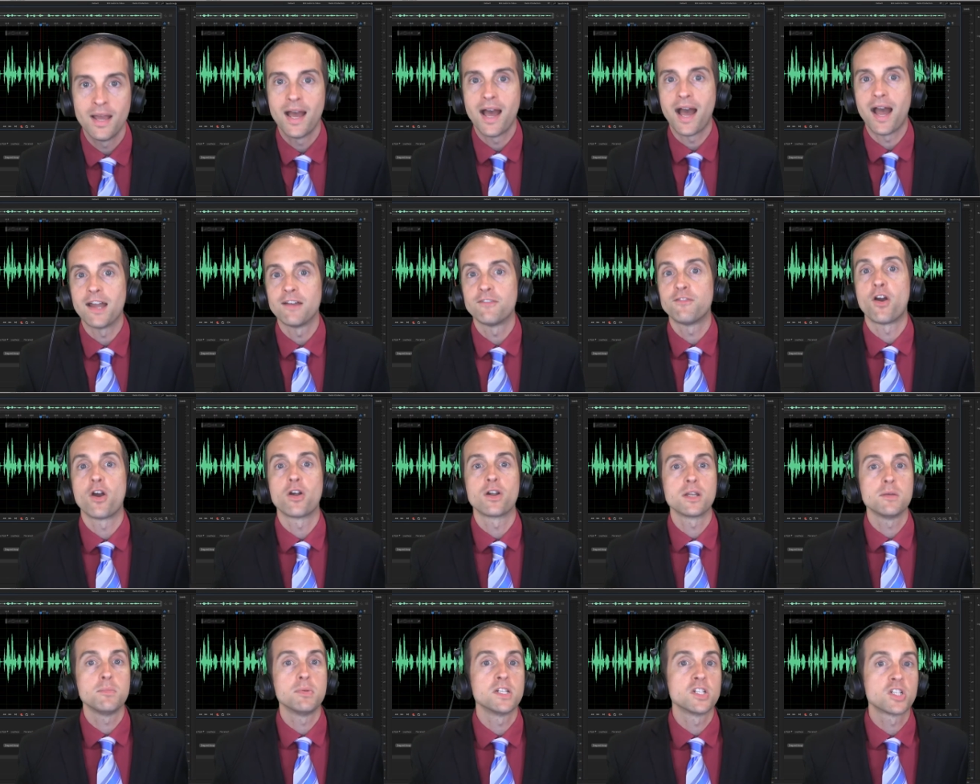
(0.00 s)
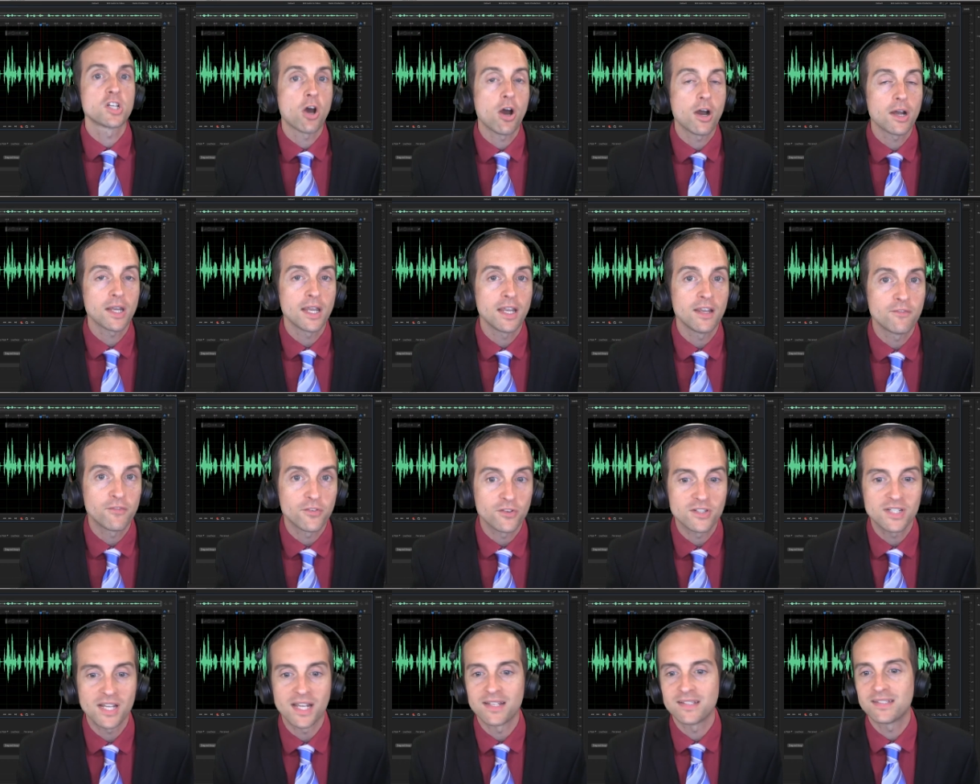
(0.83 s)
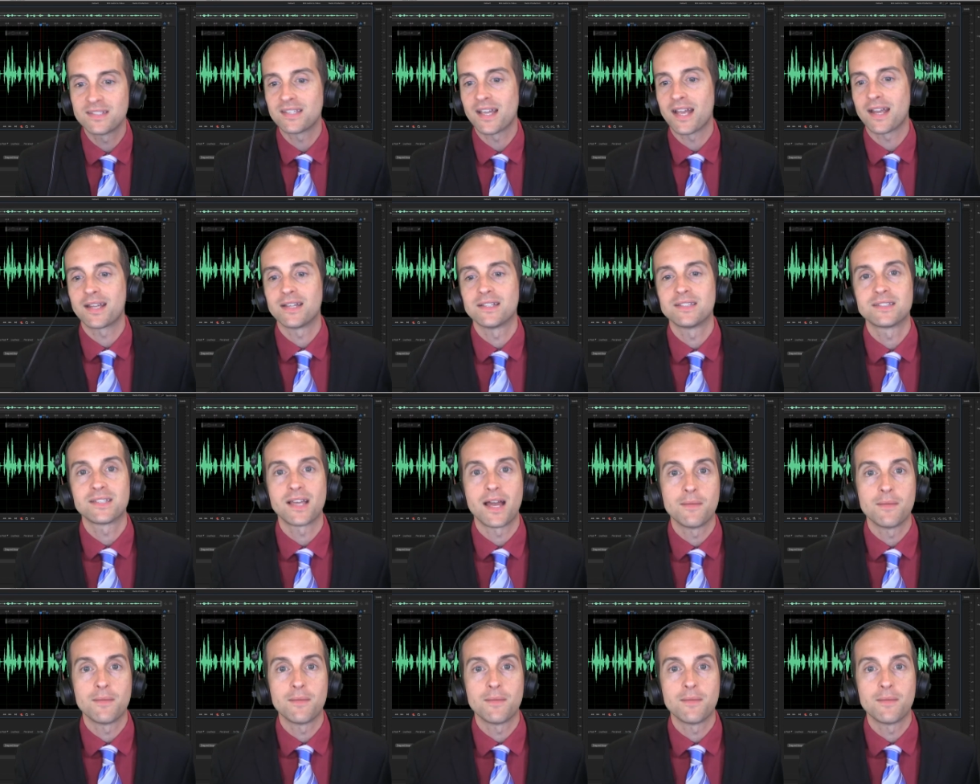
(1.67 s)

I've already been talking for 10 seconds.